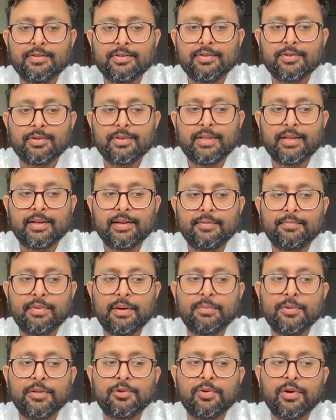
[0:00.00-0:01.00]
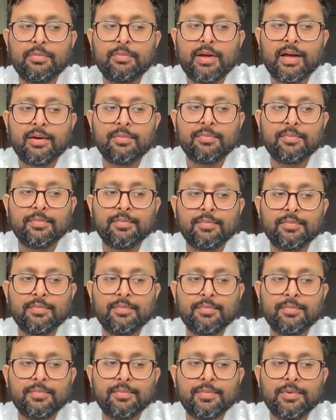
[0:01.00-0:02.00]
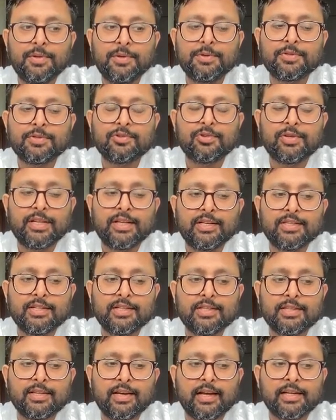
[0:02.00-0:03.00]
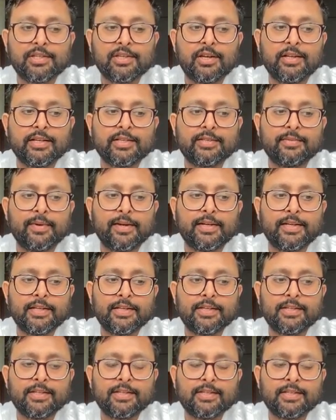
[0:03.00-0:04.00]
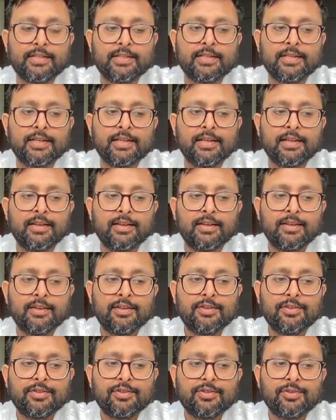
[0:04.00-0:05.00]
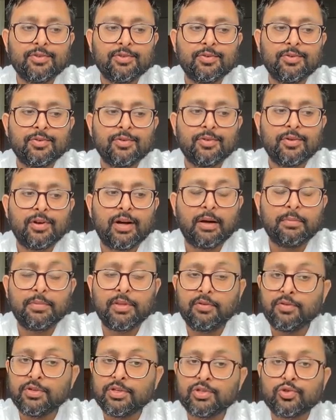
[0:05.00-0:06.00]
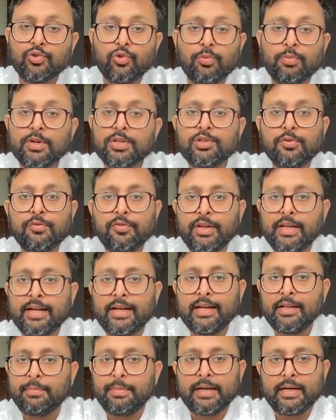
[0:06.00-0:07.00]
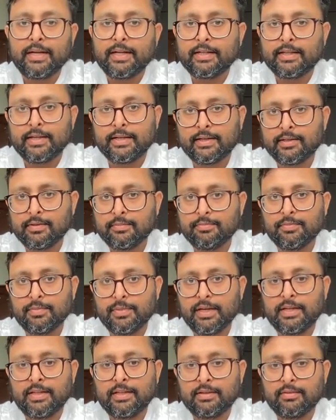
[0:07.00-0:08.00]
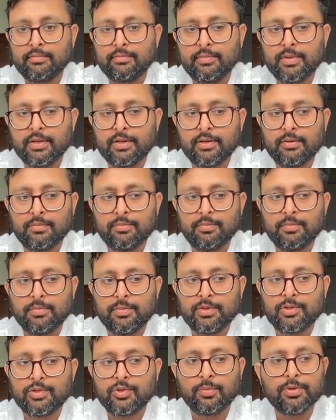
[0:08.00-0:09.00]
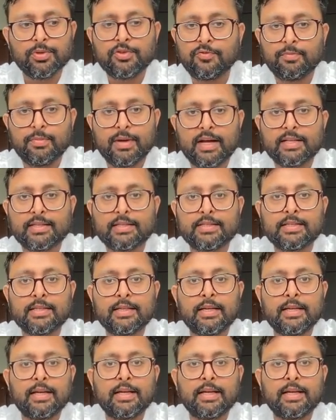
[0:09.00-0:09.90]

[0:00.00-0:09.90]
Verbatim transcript: So there Pamidua ma'am used to teach us rational expectations. So I mean, there was so much of E T P T there, in uh, so much of maths,